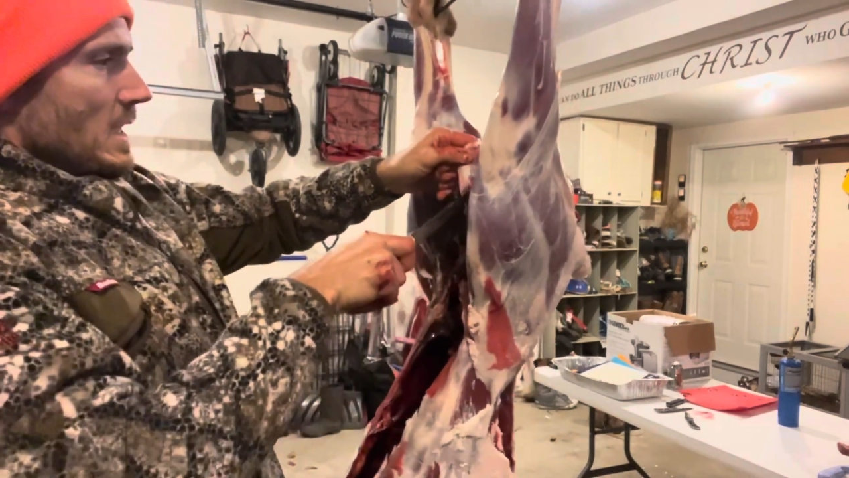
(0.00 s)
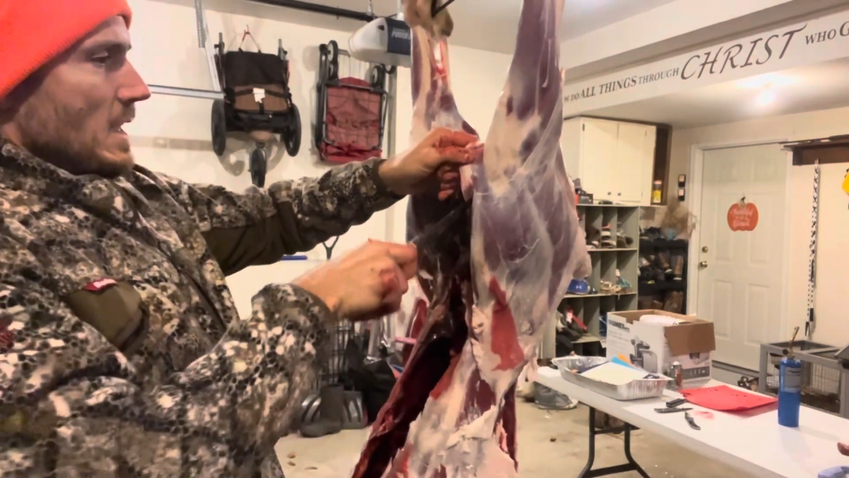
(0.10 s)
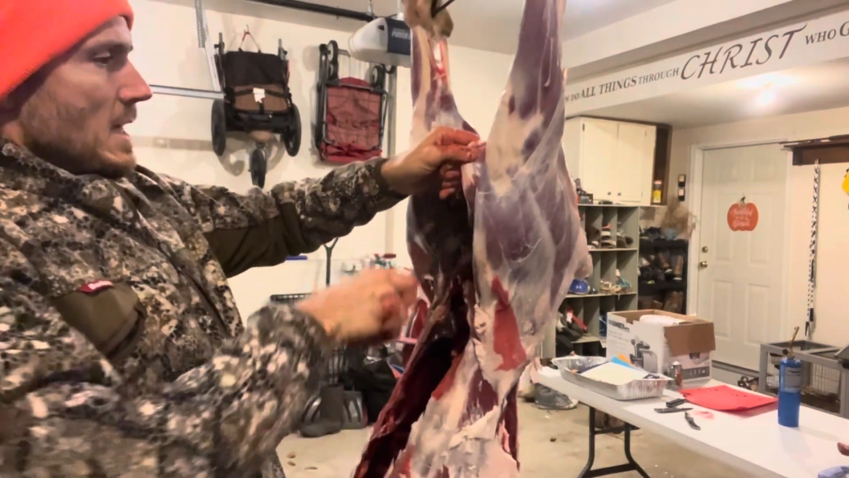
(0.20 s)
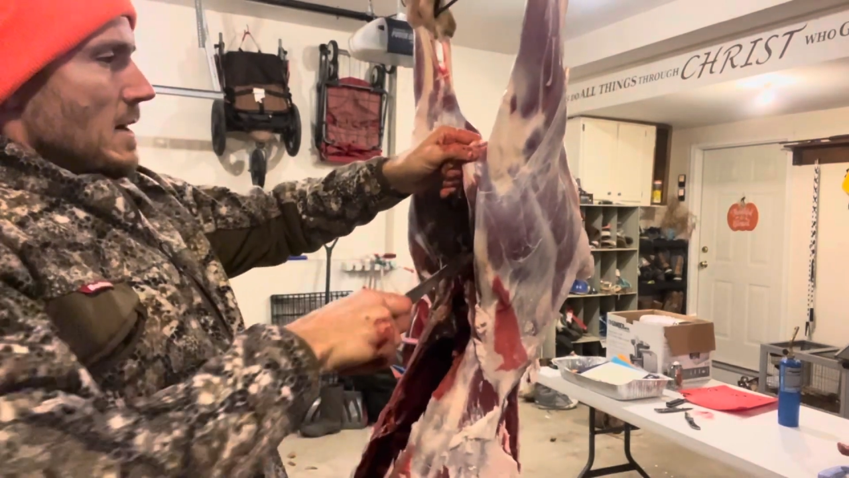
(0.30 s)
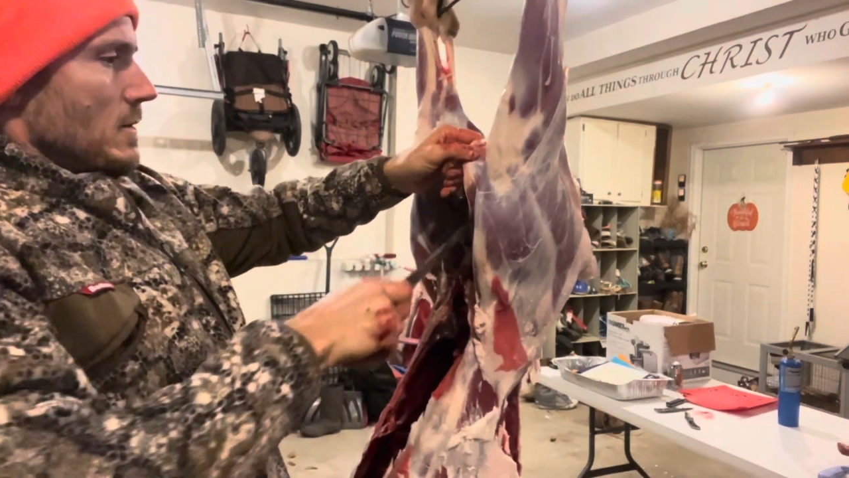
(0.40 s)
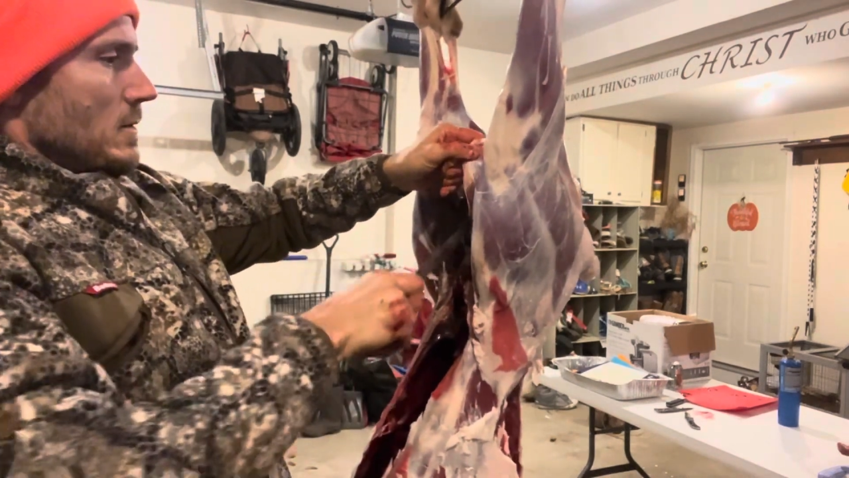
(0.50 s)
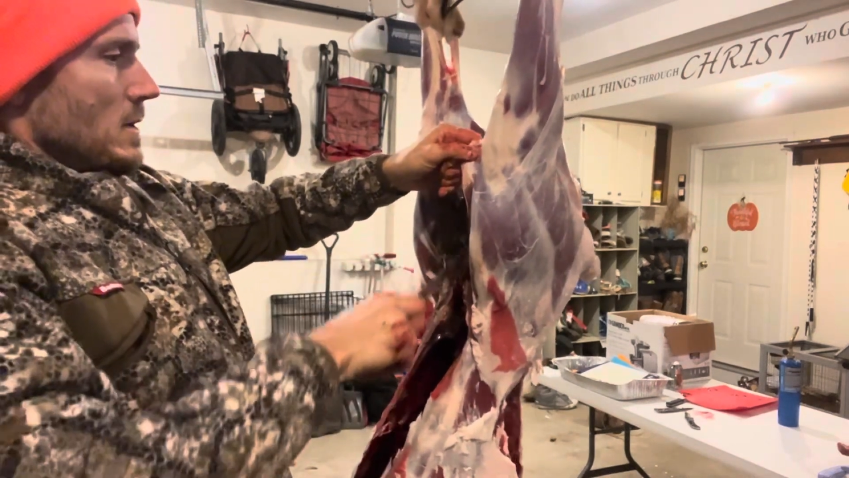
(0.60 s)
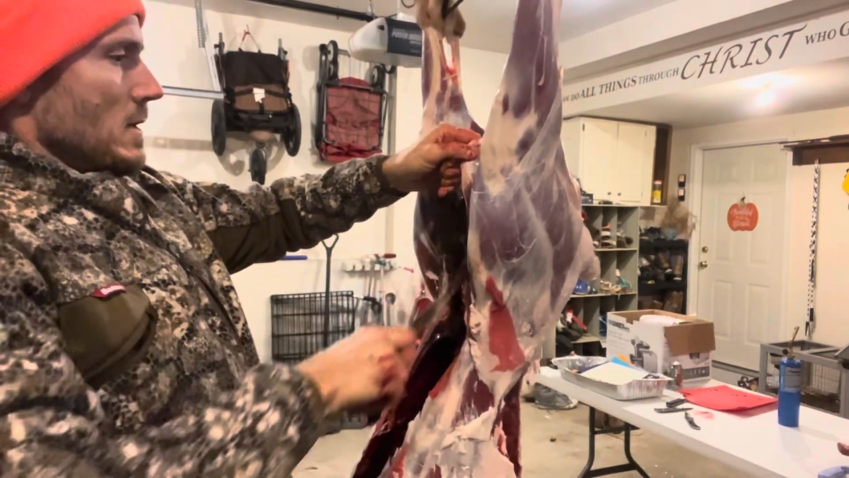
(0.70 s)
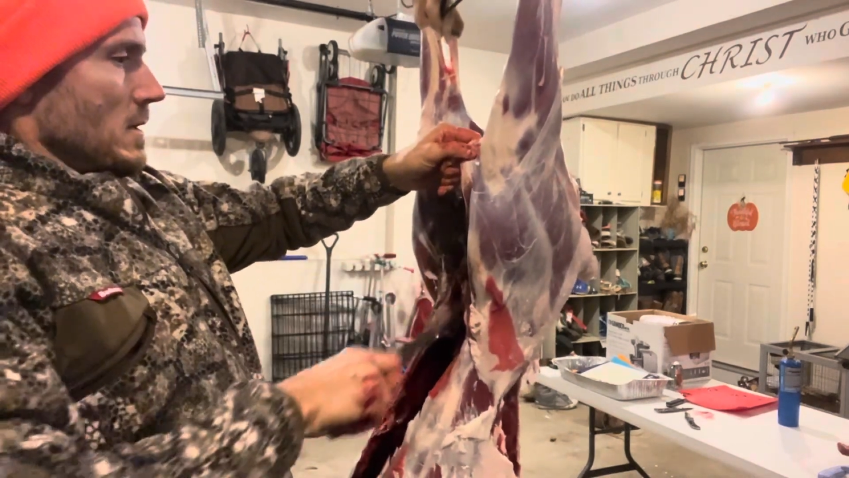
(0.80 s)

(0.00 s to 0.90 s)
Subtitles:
it down,